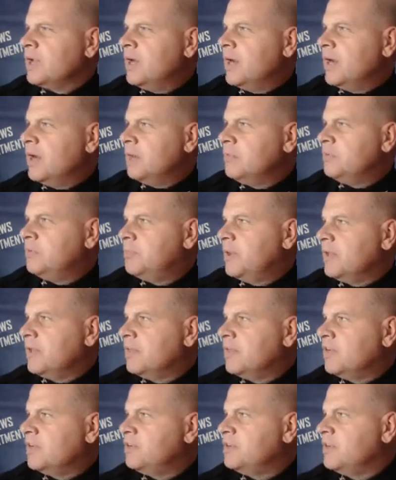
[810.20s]
Ms. Bank,
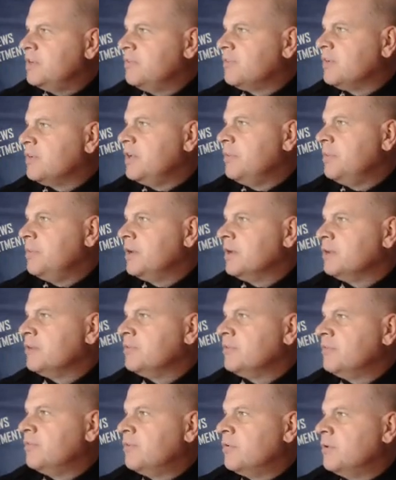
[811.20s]
thanks, Chief, for keeping
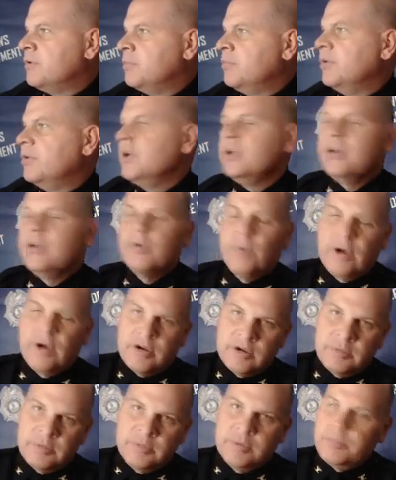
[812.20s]
us informed. Maria, you're
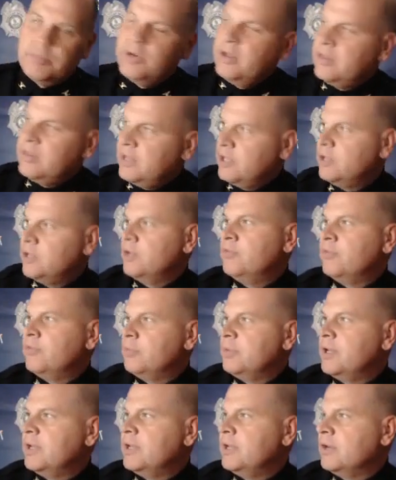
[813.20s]
welcome, and Maria, thank you for
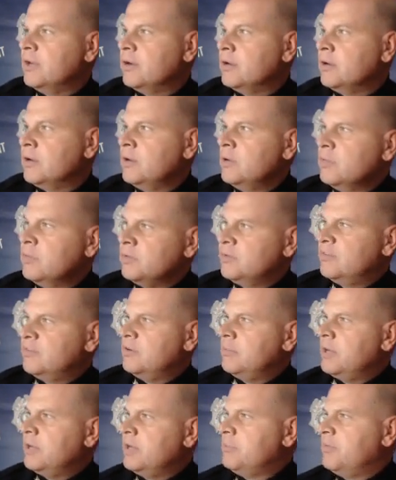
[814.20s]
being here. Was there
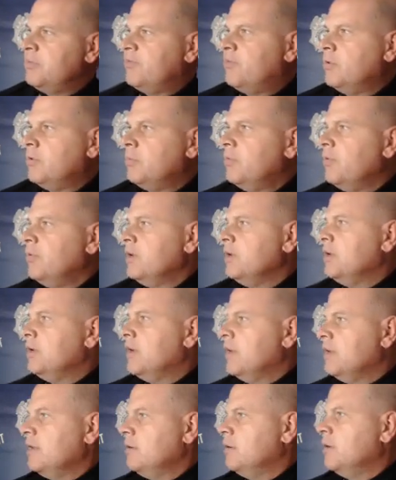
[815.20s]
somebody before Maria
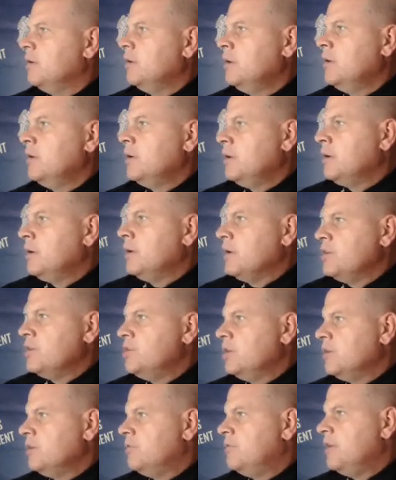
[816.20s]
that I
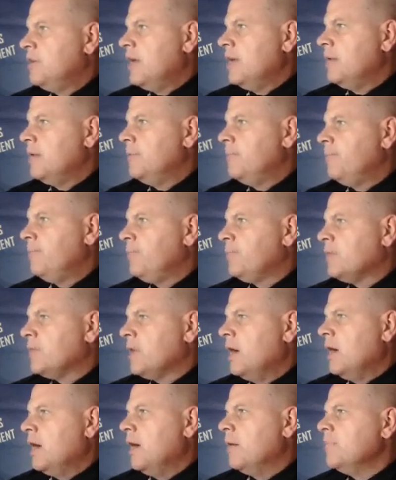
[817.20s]
should have said?
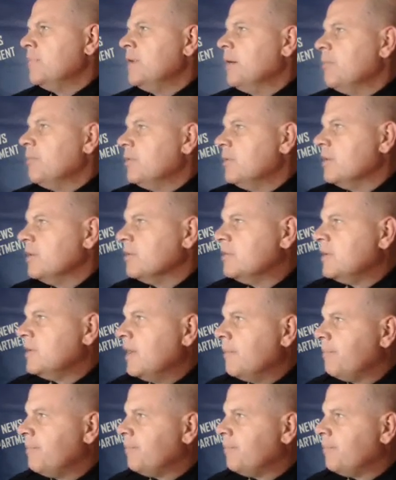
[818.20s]
Yep, there is. Yep.